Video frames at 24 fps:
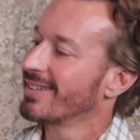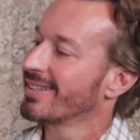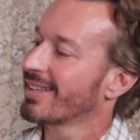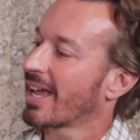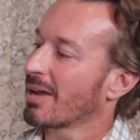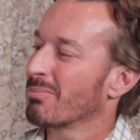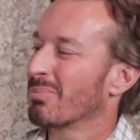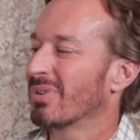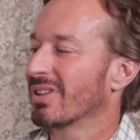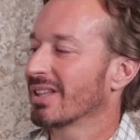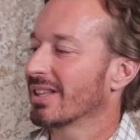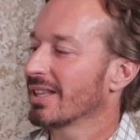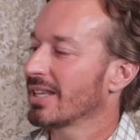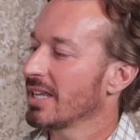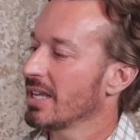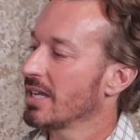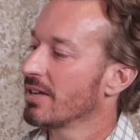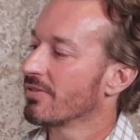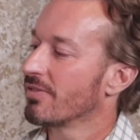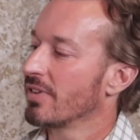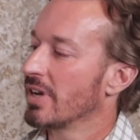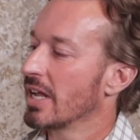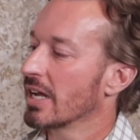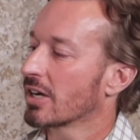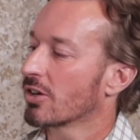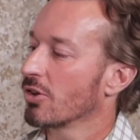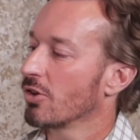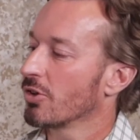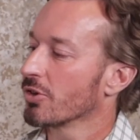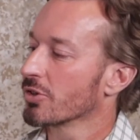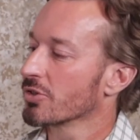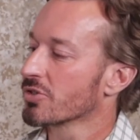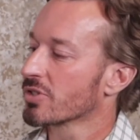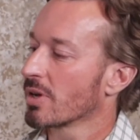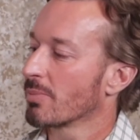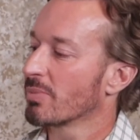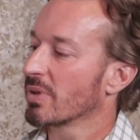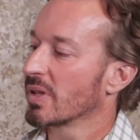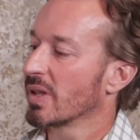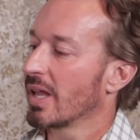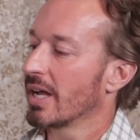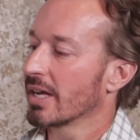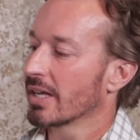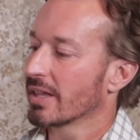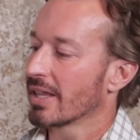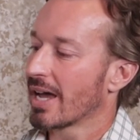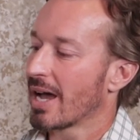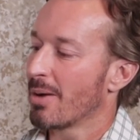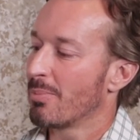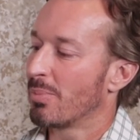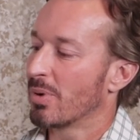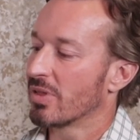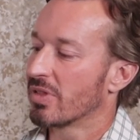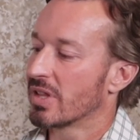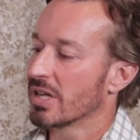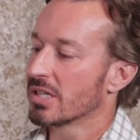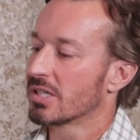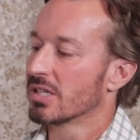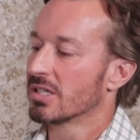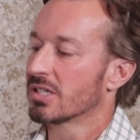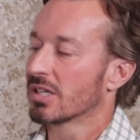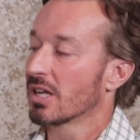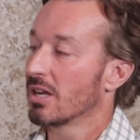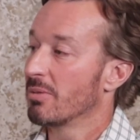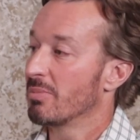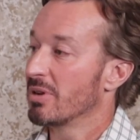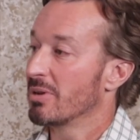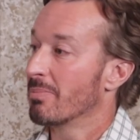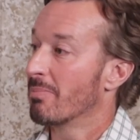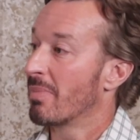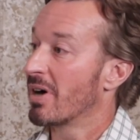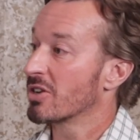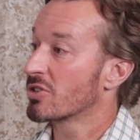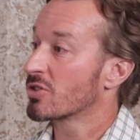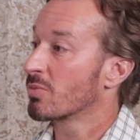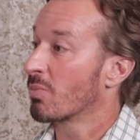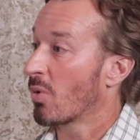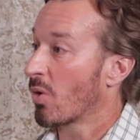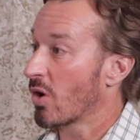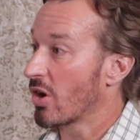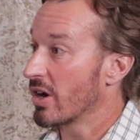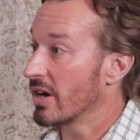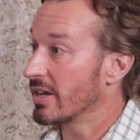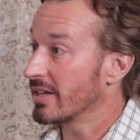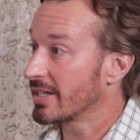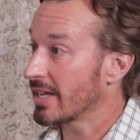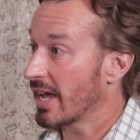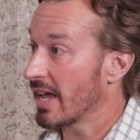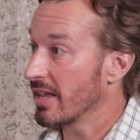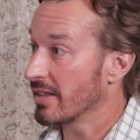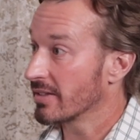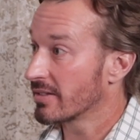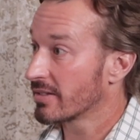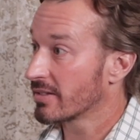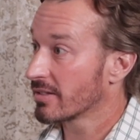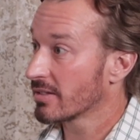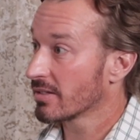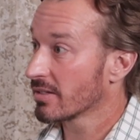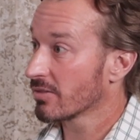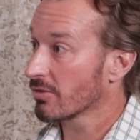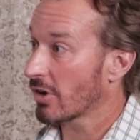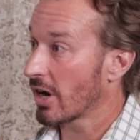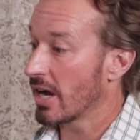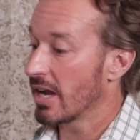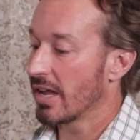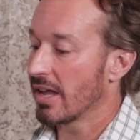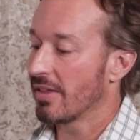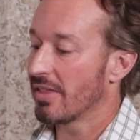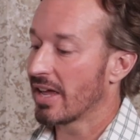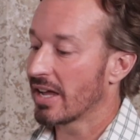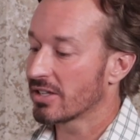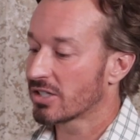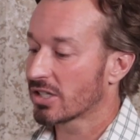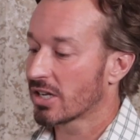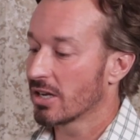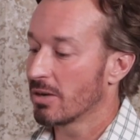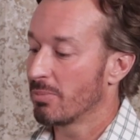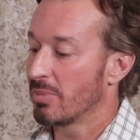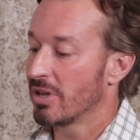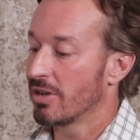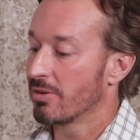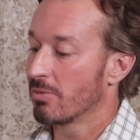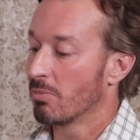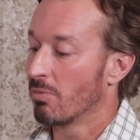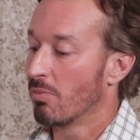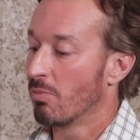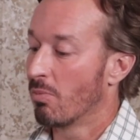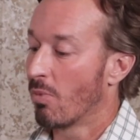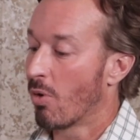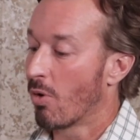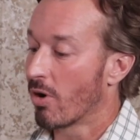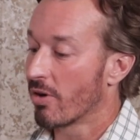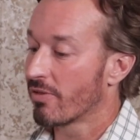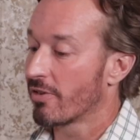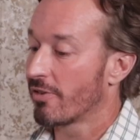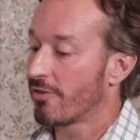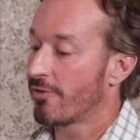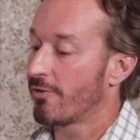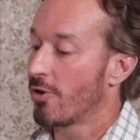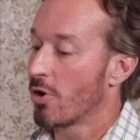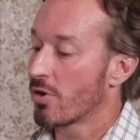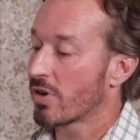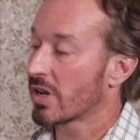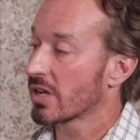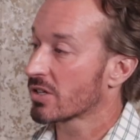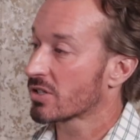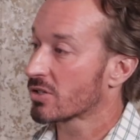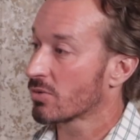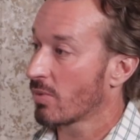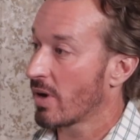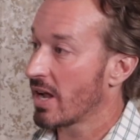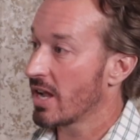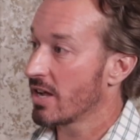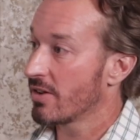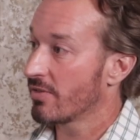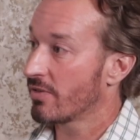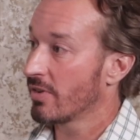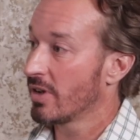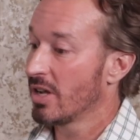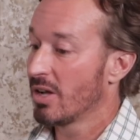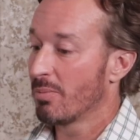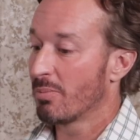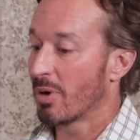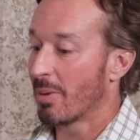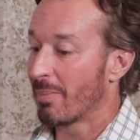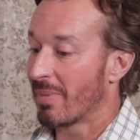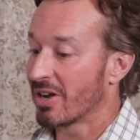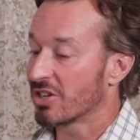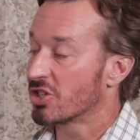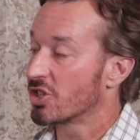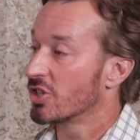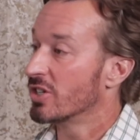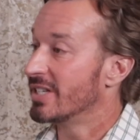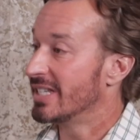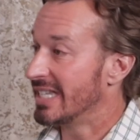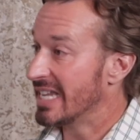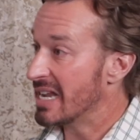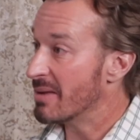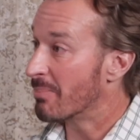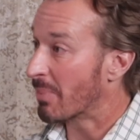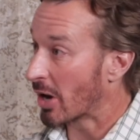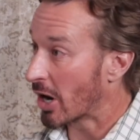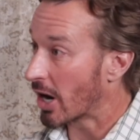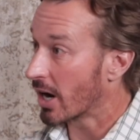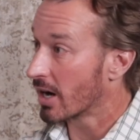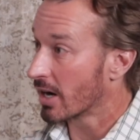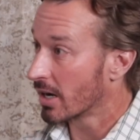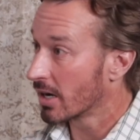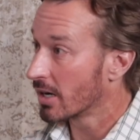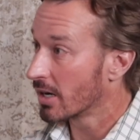I believe, nickel or something like that, but this is going to be much more intense, right? Okay. And that's going to be more of a focused wave, but much deeper.